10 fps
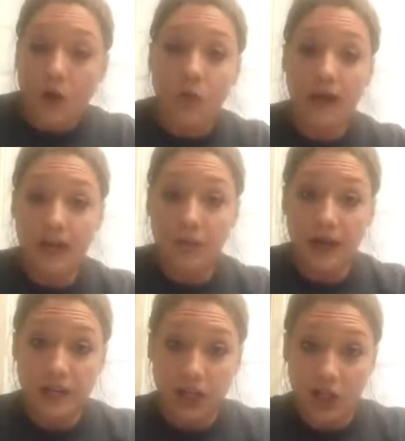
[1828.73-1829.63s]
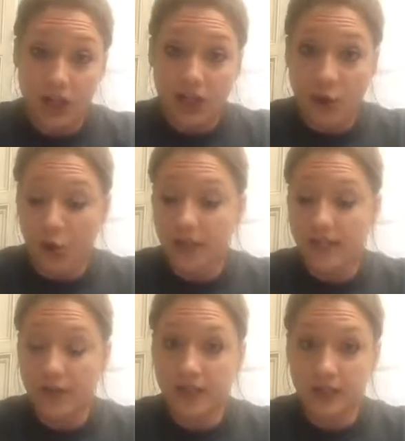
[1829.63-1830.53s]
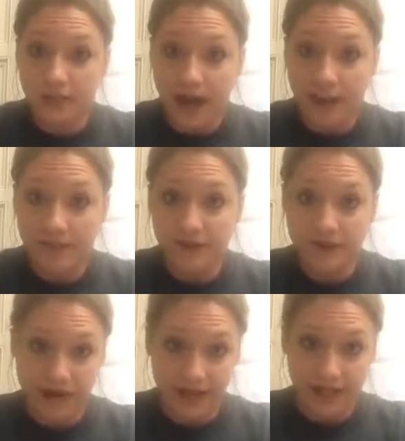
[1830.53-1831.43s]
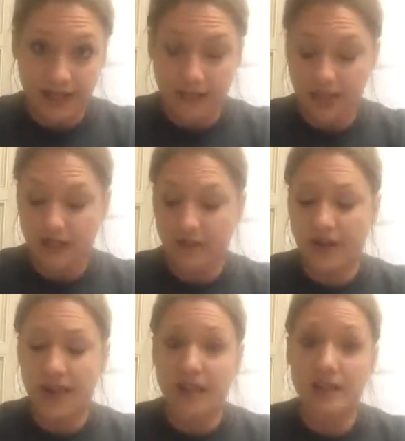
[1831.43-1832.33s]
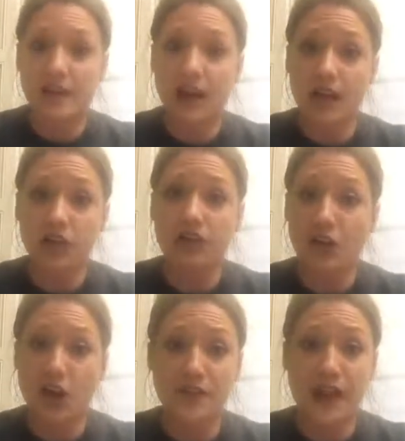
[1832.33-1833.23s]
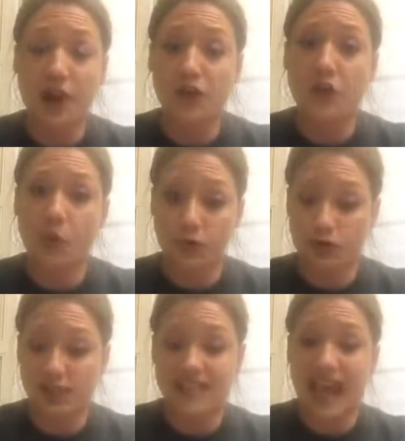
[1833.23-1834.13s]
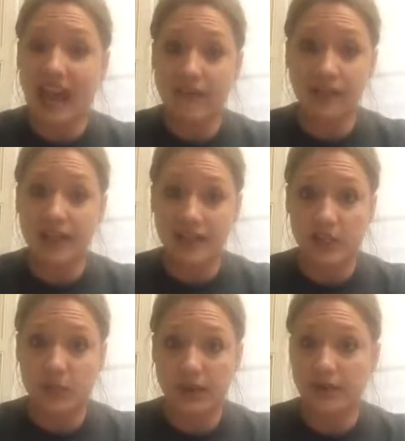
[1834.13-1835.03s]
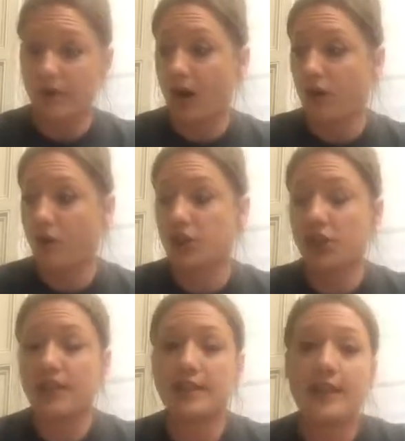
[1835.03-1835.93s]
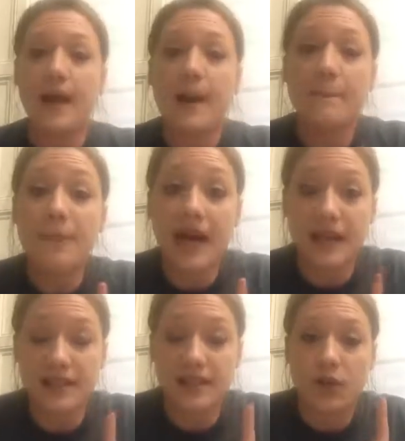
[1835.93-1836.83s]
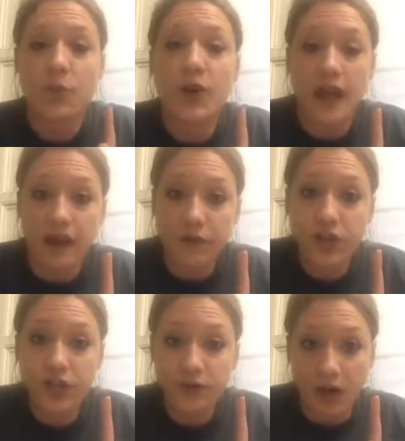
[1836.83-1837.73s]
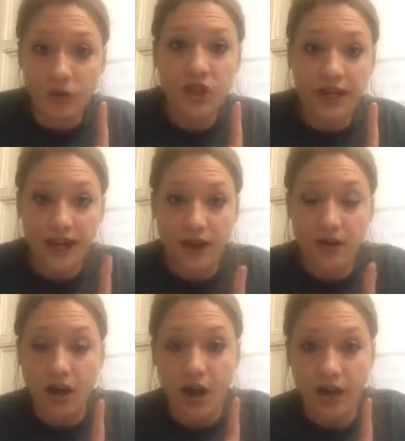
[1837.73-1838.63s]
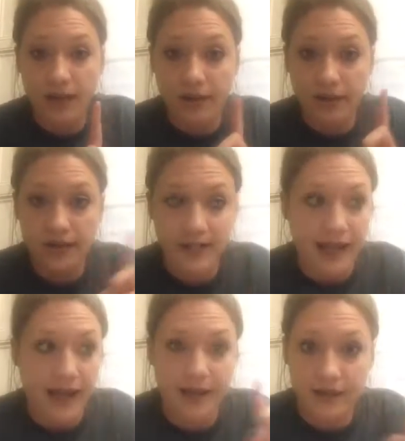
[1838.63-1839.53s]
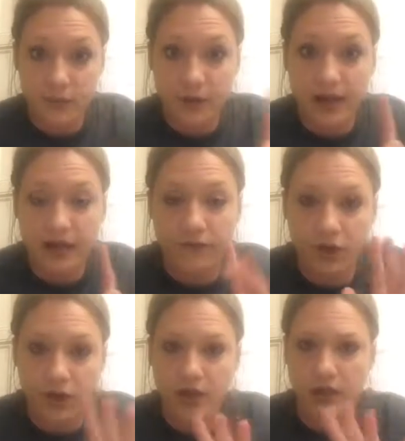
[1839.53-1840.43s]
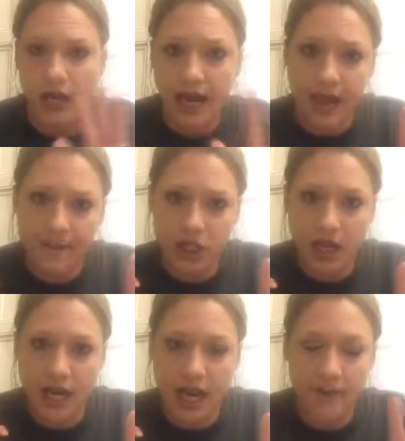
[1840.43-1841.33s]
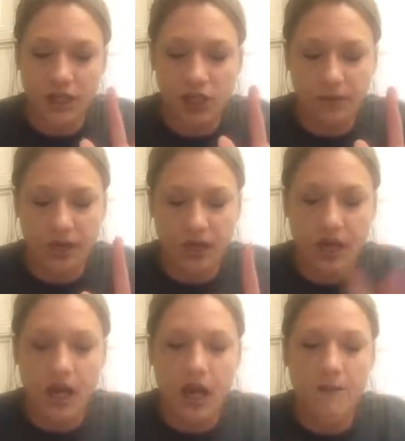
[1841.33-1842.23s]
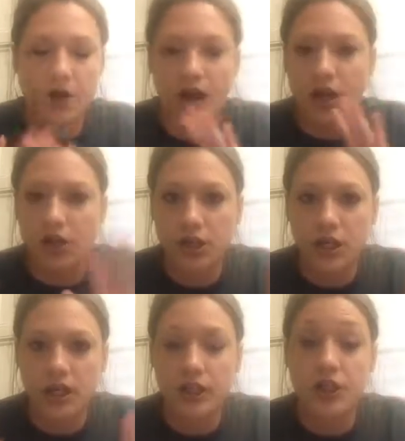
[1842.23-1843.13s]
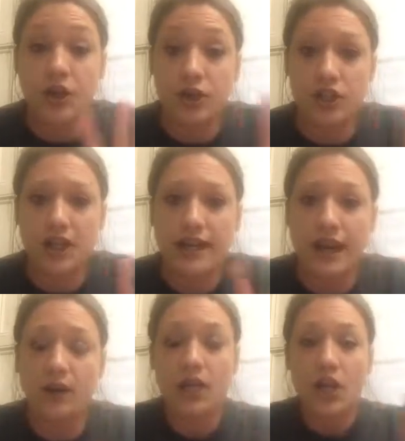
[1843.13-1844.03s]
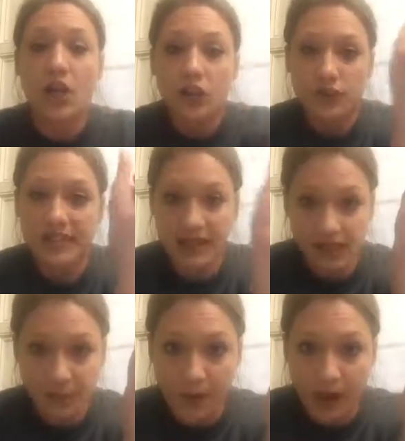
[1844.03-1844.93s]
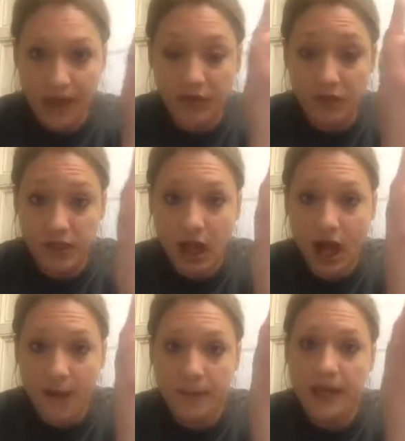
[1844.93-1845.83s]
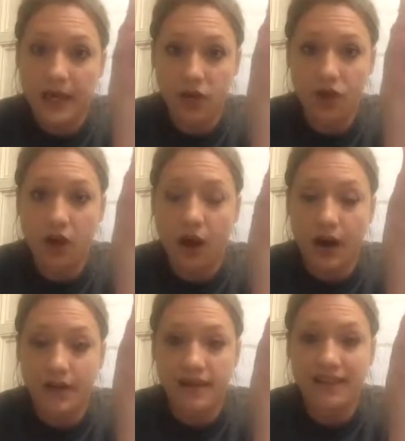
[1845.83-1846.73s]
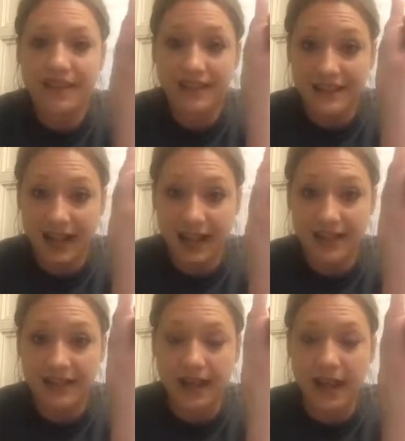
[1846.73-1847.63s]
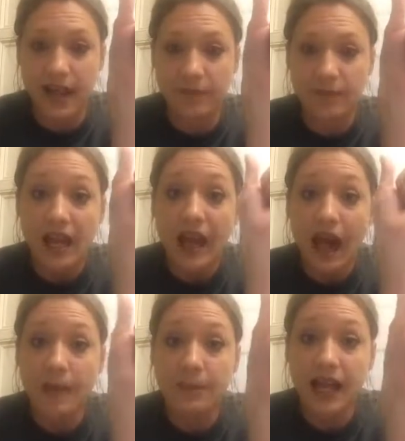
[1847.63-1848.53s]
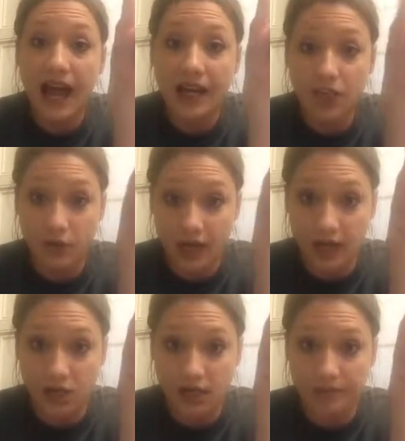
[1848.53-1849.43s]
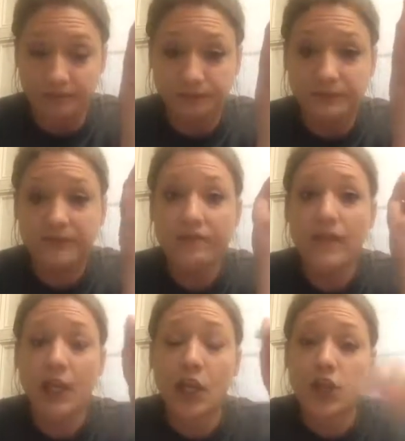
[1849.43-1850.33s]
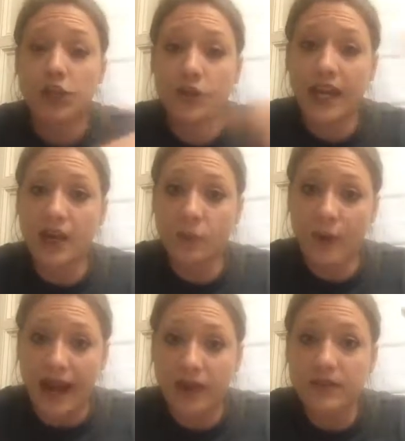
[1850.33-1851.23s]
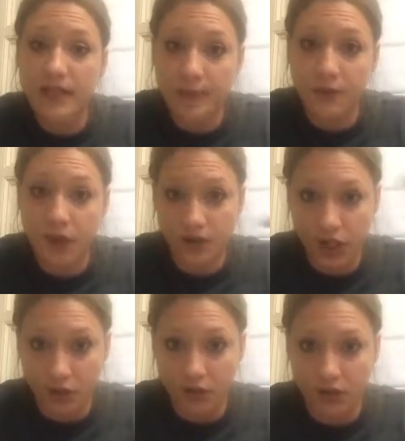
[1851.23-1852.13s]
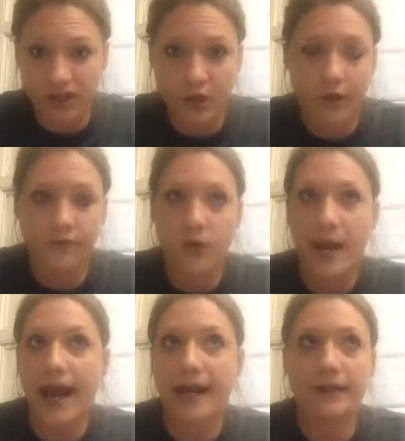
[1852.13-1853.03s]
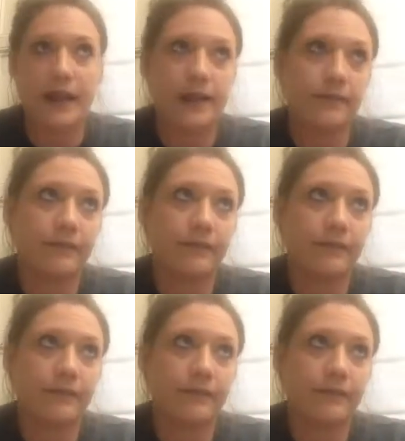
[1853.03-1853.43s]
we're getting ready to launch a whole series of wraps for Fight Against Domestic Violence. Gosh, y'all, they are gorgeous. Every last one of them are gorgeous. But whenever you go check out on the site, right? If you're GottaHaveMyJam.jamberry.com, you got all your goods, you go to check out. You'll see a spot at the top in your cart that says apply donation. You can round up your total. So if you had like